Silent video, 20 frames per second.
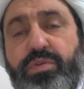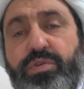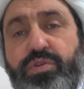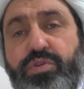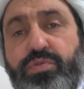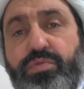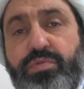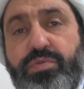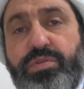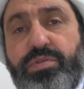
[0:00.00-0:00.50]

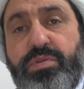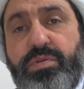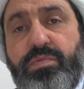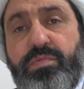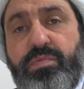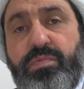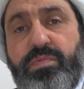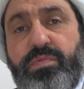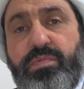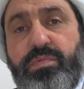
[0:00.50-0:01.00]
use
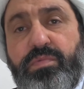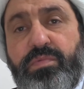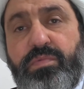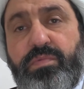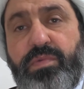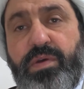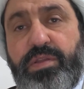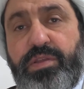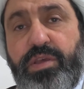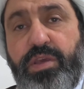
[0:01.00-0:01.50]

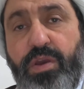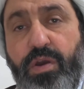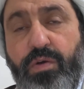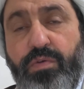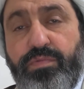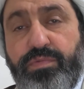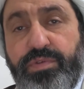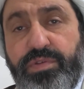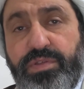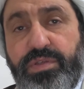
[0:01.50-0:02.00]
what he
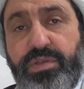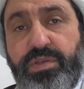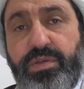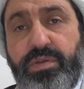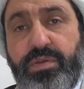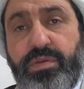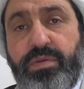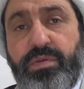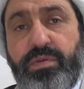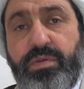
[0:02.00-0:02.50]
owns,
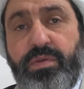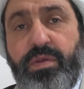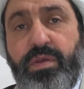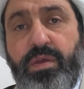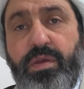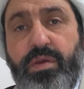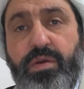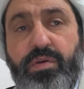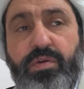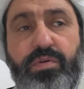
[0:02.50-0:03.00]

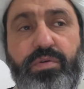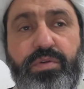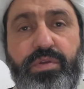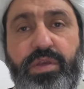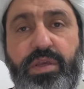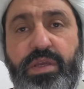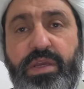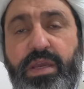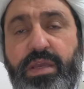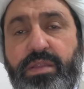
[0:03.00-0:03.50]
or
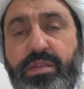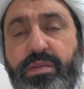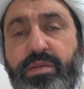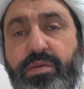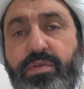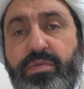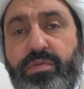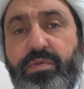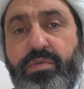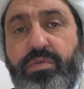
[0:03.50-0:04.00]
he can,
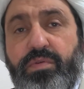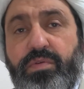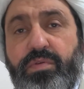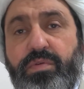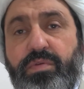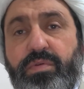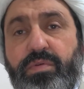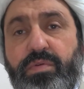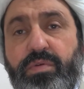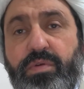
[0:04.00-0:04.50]
you
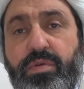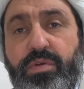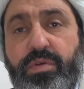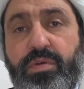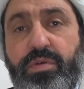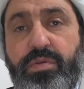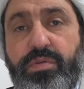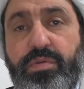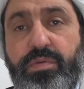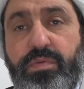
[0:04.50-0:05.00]

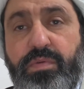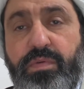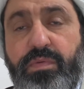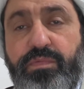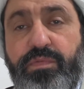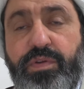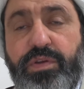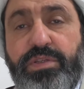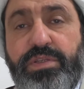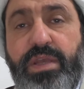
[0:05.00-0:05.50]
know,
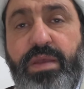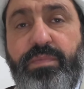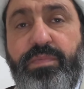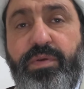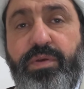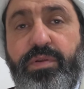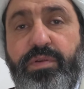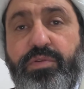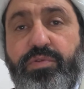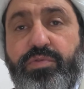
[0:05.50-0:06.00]
for
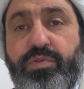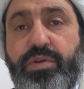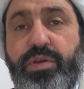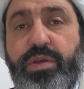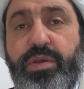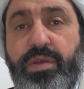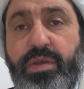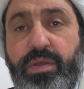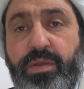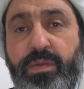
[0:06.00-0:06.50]
example, look
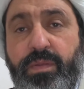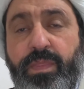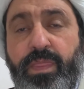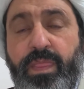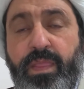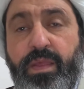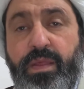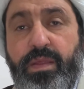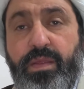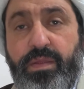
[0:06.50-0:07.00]

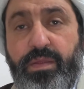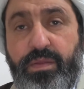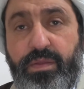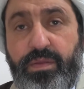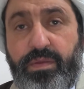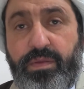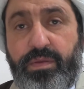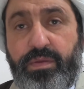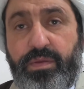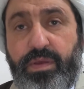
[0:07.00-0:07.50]

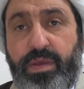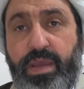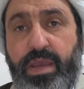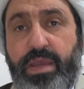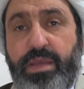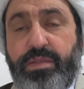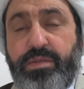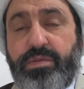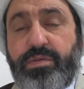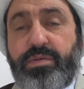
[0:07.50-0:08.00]

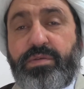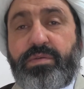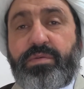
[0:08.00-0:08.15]
at,